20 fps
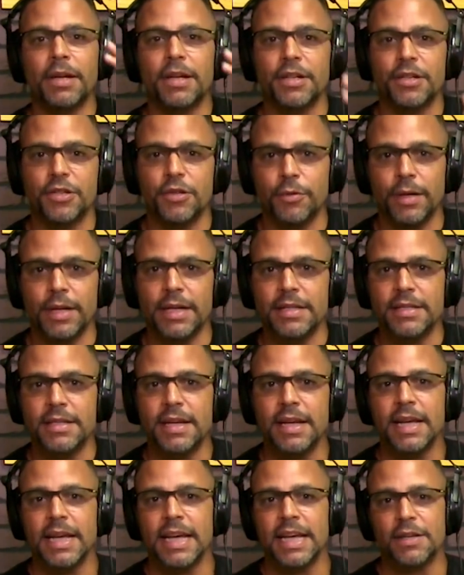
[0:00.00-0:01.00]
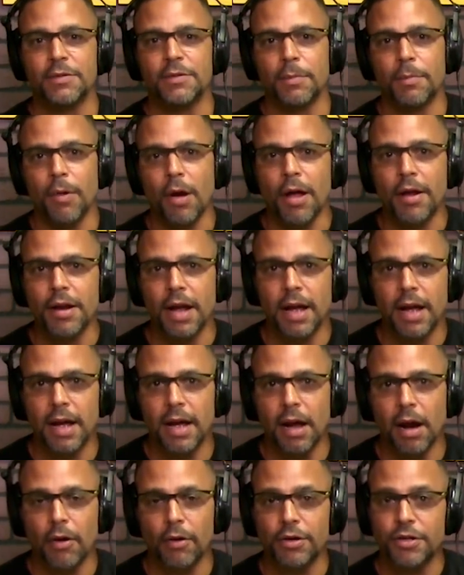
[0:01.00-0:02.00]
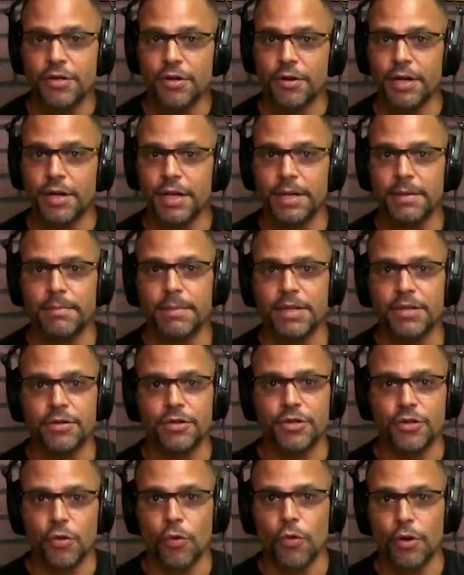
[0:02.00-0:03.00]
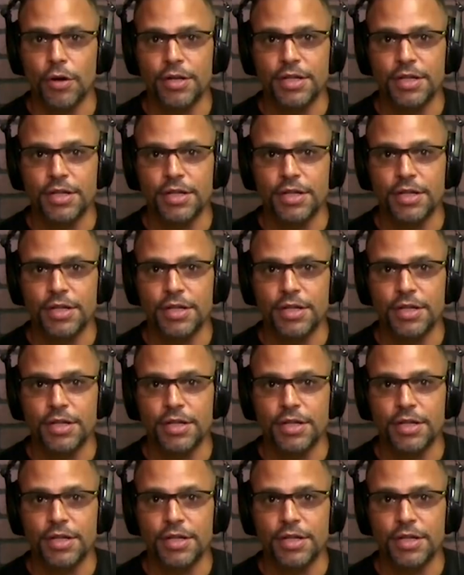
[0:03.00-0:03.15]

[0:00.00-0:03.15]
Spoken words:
What I'm gonna do is we brought our attorney, Mr.